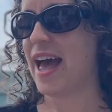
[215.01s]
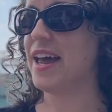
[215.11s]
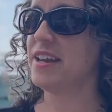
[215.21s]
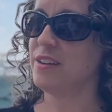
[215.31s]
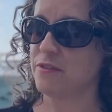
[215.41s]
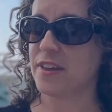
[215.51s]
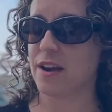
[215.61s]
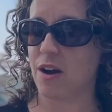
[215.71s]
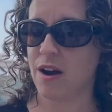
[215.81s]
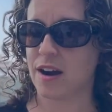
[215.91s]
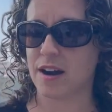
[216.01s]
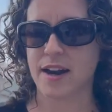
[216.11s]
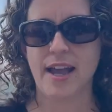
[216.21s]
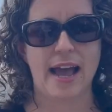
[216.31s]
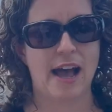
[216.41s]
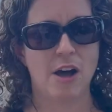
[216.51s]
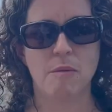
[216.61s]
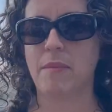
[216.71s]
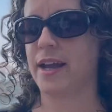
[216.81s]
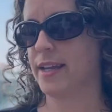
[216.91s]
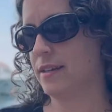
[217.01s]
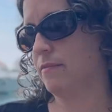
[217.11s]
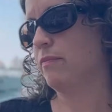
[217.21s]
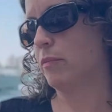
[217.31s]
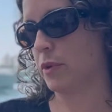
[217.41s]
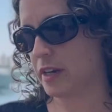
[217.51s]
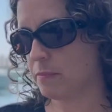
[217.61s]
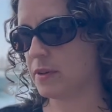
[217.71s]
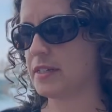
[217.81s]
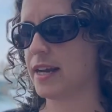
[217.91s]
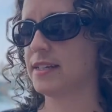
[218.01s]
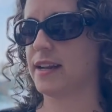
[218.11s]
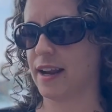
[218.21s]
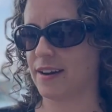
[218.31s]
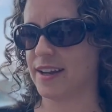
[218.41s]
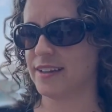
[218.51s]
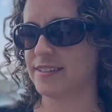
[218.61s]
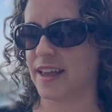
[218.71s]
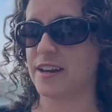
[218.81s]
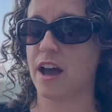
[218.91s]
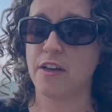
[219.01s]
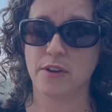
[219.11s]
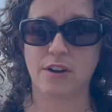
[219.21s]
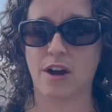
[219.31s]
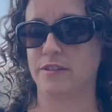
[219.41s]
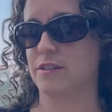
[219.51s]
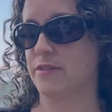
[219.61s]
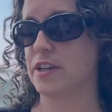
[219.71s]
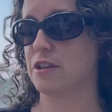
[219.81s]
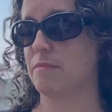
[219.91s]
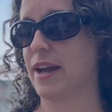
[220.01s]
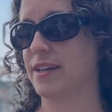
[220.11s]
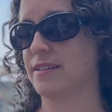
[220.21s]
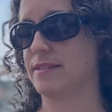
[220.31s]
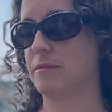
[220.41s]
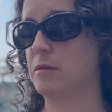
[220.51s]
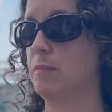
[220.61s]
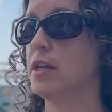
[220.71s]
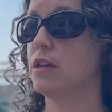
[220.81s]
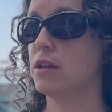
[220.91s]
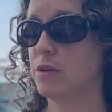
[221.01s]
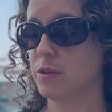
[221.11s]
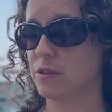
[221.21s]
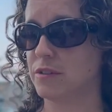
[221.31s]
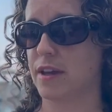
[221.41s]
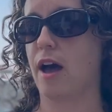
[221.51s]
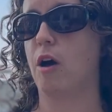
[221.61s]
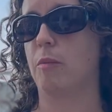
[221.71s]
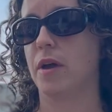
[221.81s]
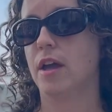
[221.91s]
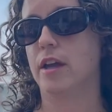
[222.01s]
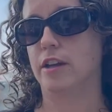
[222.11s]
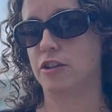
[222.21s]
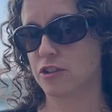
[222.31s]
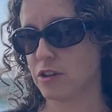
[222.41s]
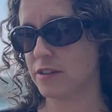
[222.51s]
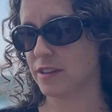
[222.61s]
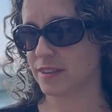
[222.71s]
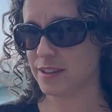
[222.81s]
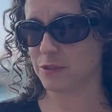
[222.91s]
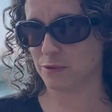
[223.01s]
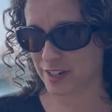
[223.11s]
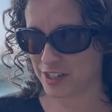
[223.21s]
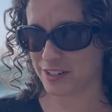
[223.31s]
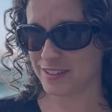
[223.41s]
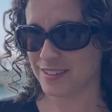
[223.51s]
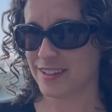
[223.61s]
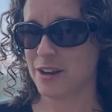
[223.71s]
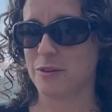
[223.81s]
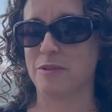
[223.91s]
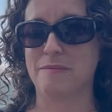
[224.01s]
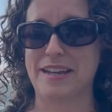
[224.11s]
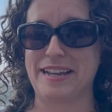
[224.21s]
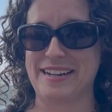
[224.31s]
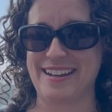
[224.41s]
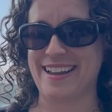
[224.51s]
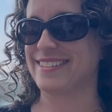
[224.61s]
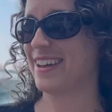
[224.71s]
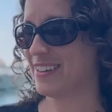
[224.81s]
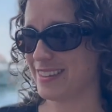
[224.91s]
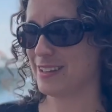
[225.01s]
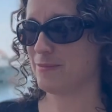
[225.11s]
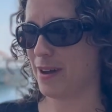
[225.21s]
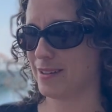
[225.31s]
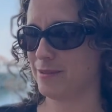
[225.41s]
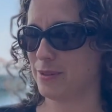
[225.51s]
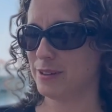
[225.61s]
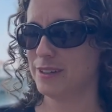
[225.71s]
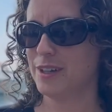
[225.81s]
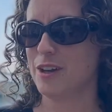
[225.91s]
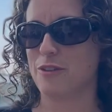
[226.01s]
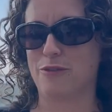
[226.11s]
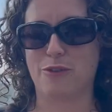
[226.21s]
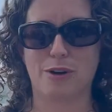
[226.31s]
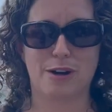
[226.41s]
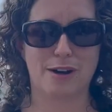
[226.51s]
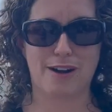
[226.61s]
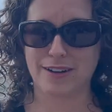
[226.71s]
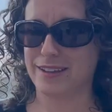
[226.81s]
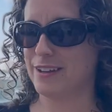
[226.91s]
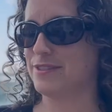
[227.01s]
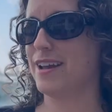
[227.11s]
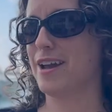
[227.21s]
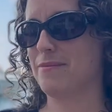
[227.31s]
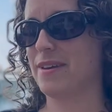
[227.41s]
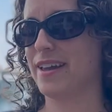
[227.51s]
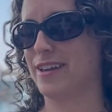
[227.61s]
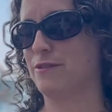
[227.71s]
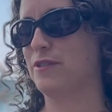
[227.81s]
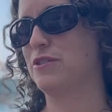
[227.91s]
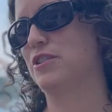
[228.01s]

And if they are, how might marine protected areas and other conservation mechanisms be used to help ensure that these regions remain as healthy as possible for our lifetime and future